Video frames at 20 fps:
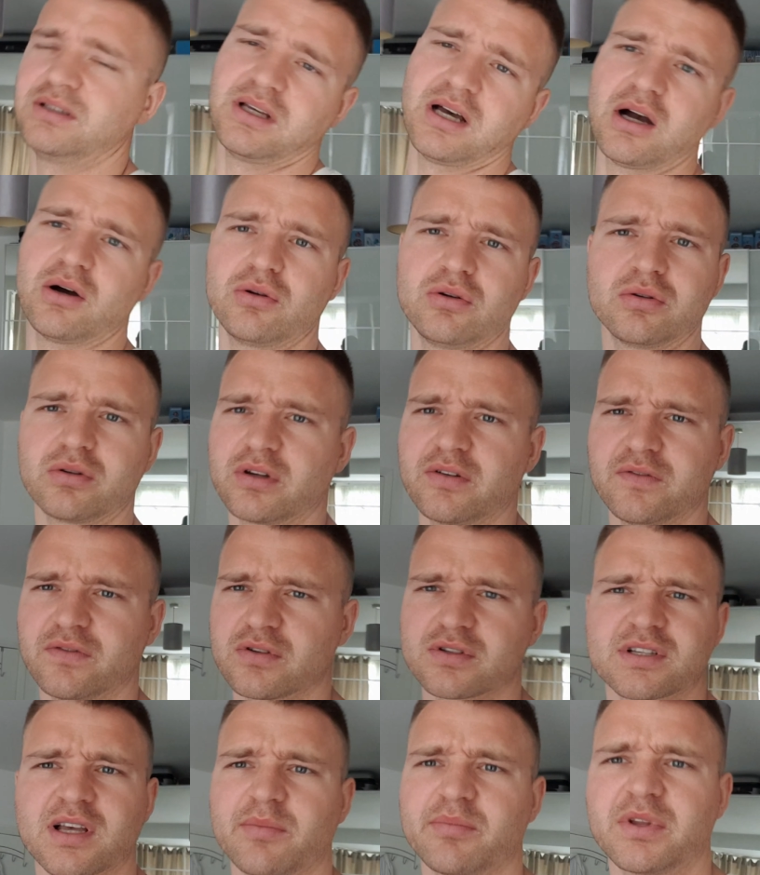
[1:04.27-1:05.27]
I'm looking for
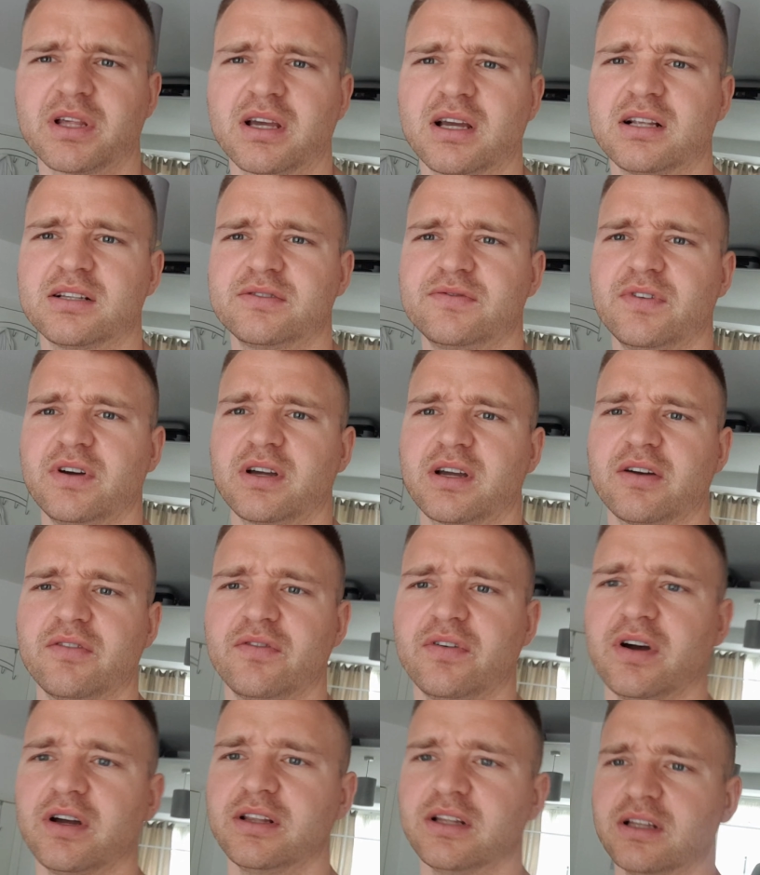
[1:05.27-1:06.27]
something else if I can
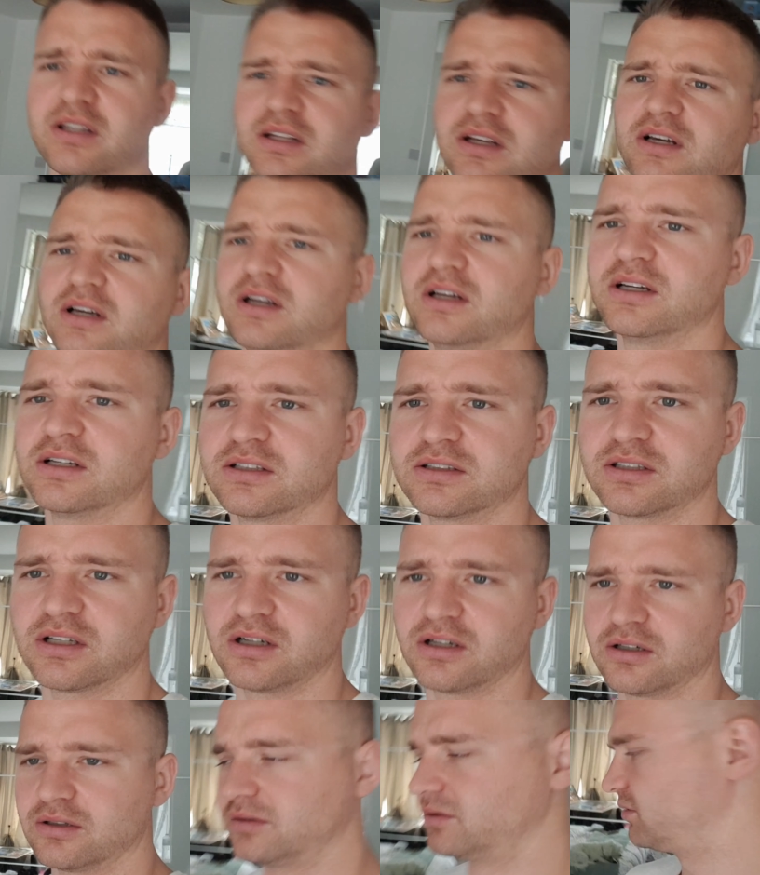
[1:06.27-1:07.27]
find it.
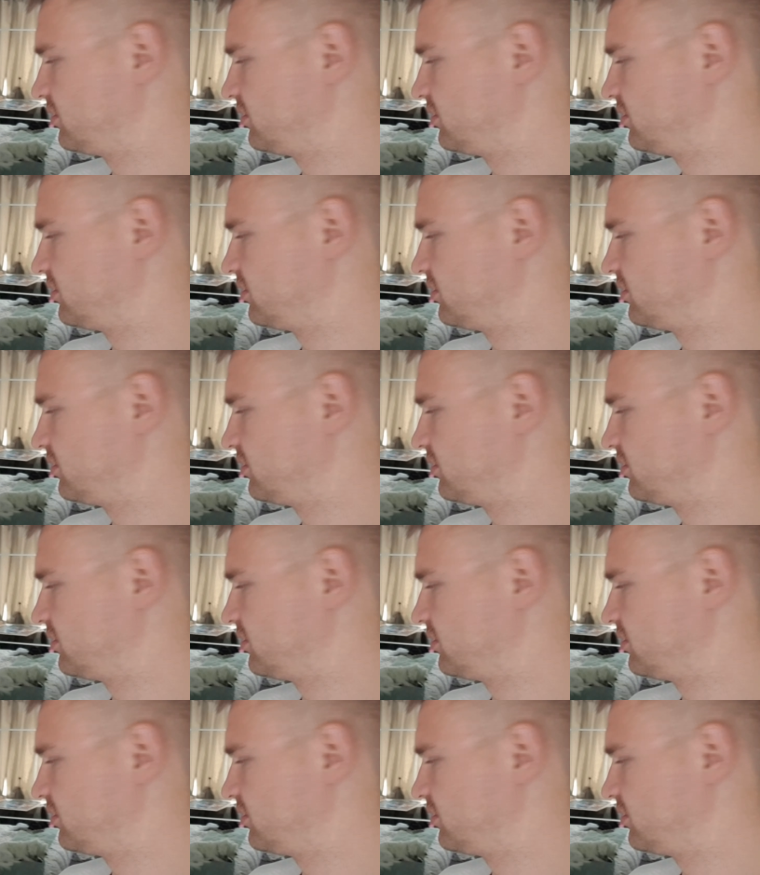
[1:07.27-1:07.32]
So